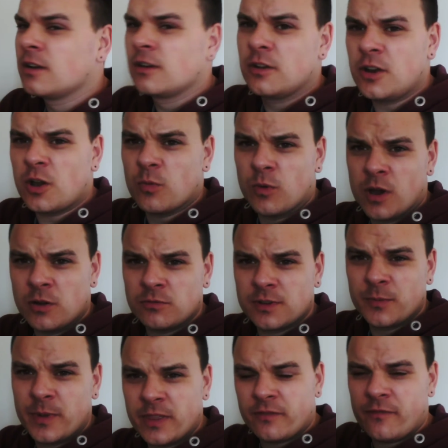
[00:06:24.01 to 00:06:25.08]
No, it won't.
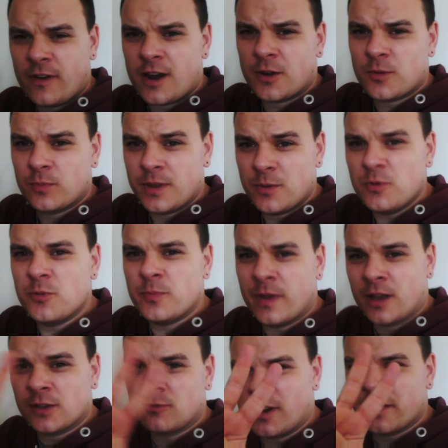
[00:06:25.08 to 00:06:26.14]
It'll be the third. It will be. I
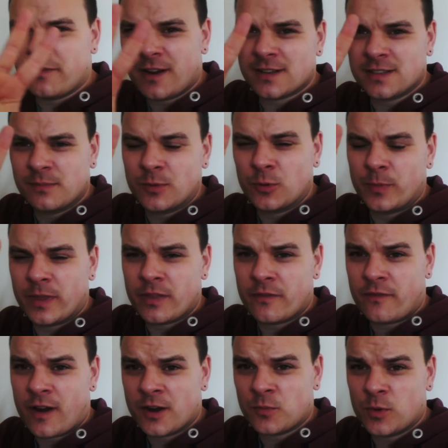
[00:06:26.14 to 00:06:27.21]
was right the first time. It will be the
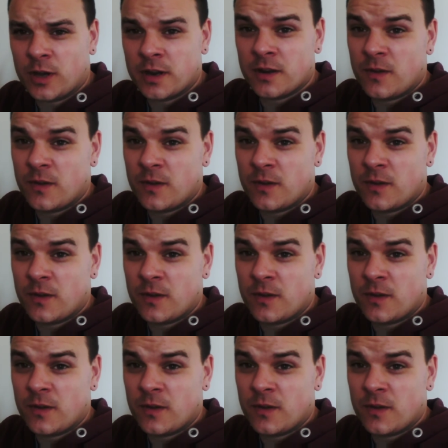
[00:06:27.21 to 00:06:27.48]
third one.